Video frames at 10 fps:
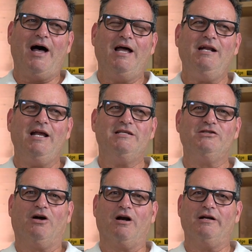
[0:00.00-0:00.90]
how did I
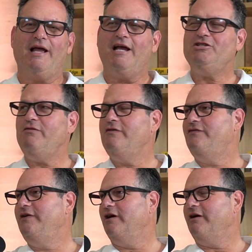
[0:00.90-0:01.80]
start? Actually, it was
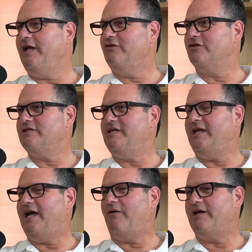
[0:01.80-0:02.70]
very
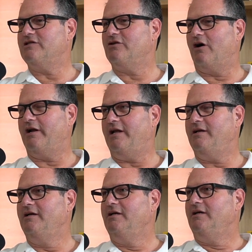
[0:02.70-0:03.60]
interesting how I started.
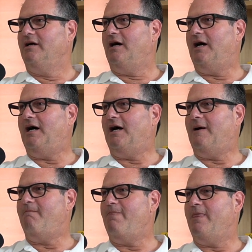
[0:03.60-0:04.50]

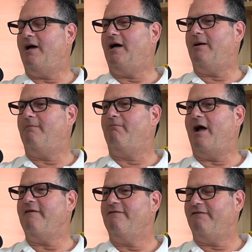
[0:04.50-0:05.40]

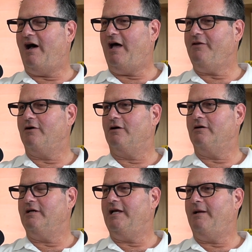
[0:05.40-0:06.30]
My father
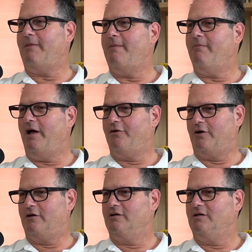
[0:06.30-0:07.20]
and my
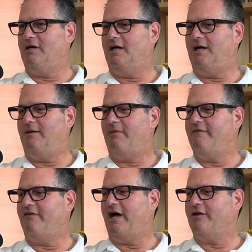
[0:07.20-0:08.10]
mother, my
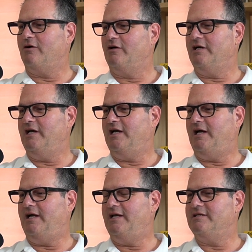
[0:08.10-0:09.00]
father
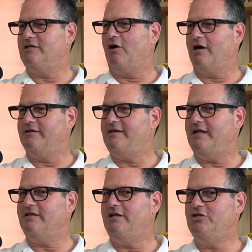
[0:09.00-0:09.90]
is an
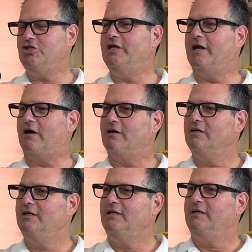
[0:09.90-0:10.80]
architect and engineer.
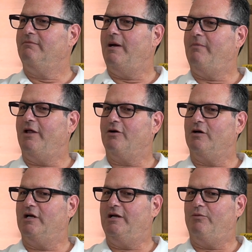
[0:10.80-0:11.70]
My
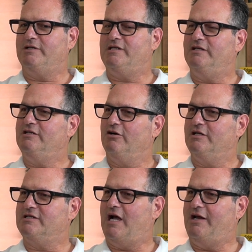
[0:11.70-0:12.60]
mother was an interior
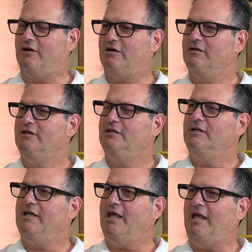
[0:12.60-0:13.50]
designer,
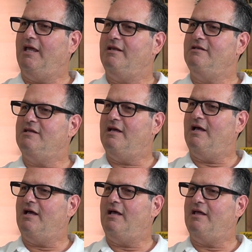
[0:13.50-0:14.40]
and
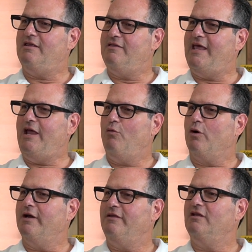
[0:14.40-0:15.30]
they
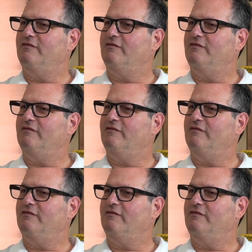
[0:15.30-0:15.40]
were in the